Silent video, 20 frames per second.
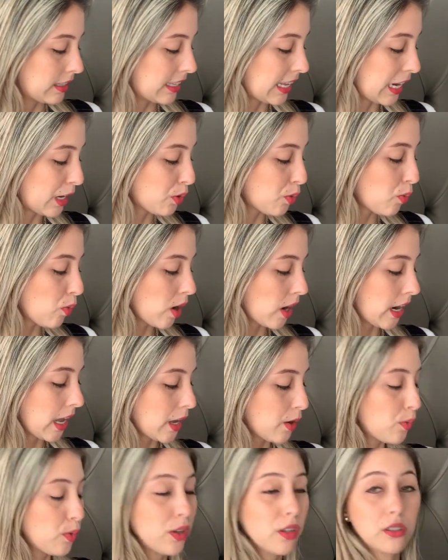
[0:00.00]
Then what
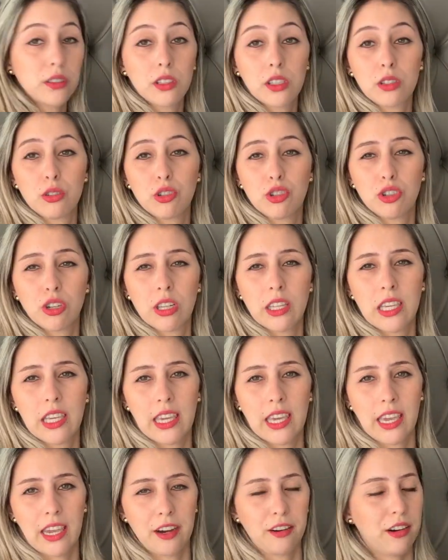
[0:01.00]
I will usually
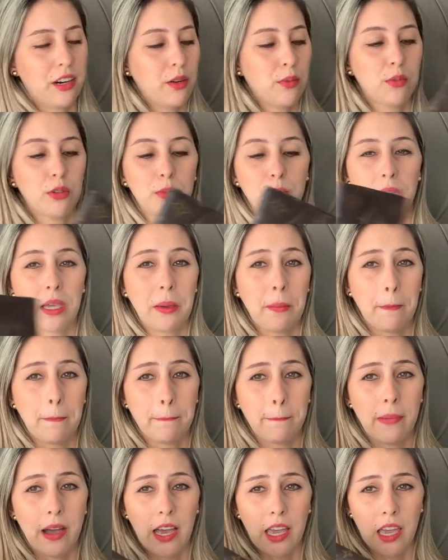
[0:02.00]
carry would be
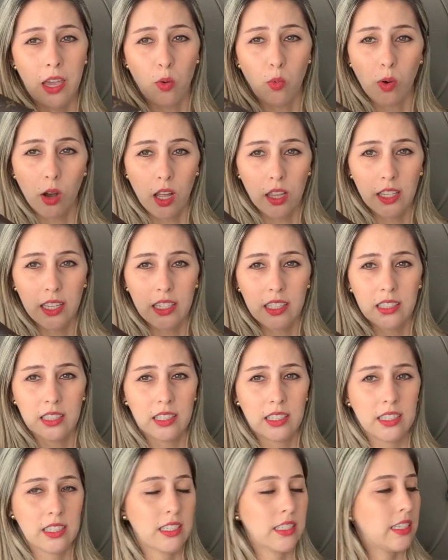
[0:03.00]
my wallet.
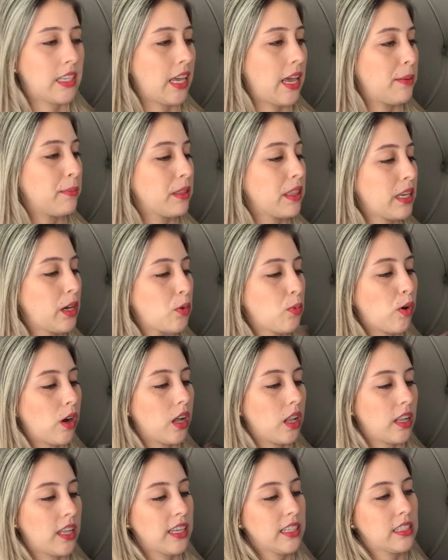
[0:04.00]
This is the Emily
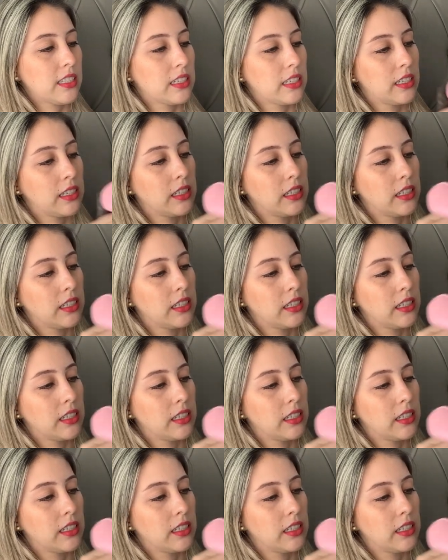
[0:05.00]
wallet.